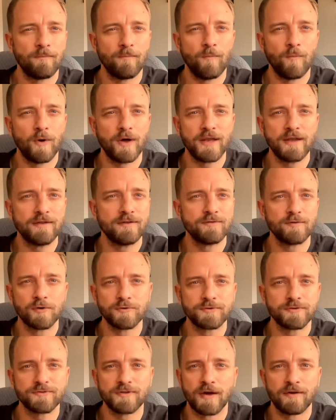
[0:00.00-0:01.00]
what is
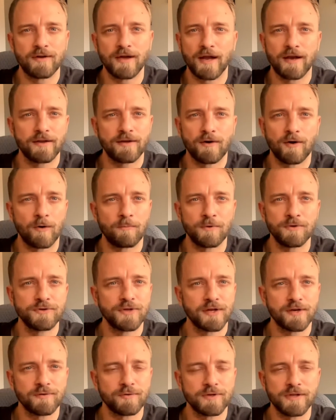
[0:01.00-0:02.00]
ultrasound guided carpal
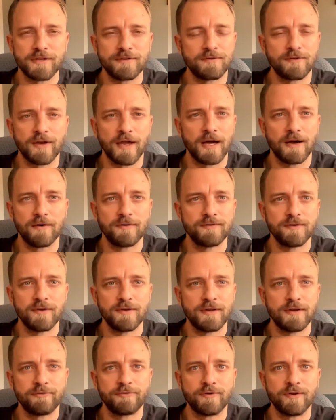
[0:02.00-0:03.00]
tunnel release and how is it
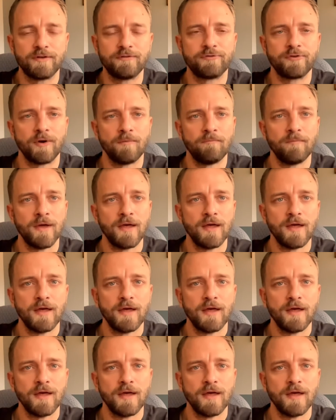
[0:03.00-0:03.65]
different from,